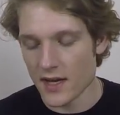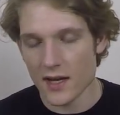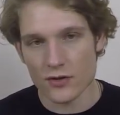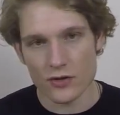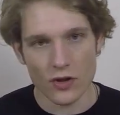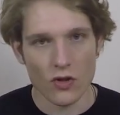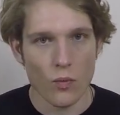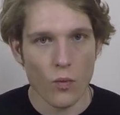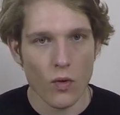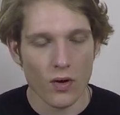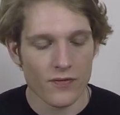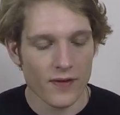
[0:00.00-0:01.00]
during the
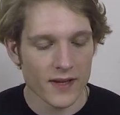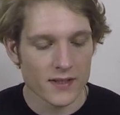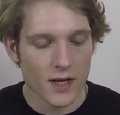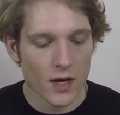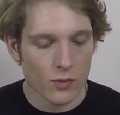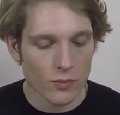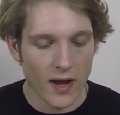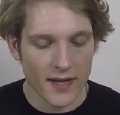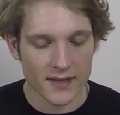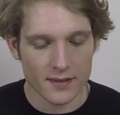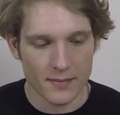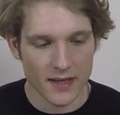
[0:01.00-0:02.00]
war phase right
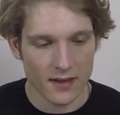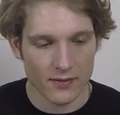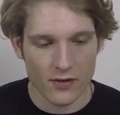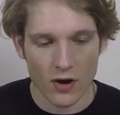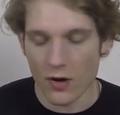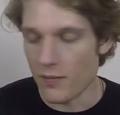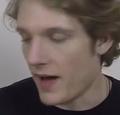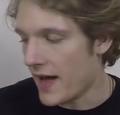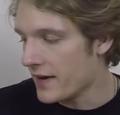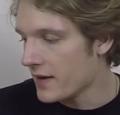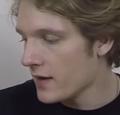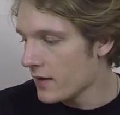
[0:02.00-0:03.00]
in the middle of
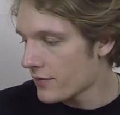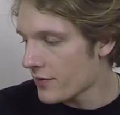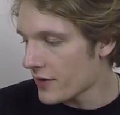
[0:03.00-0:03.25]
combat. For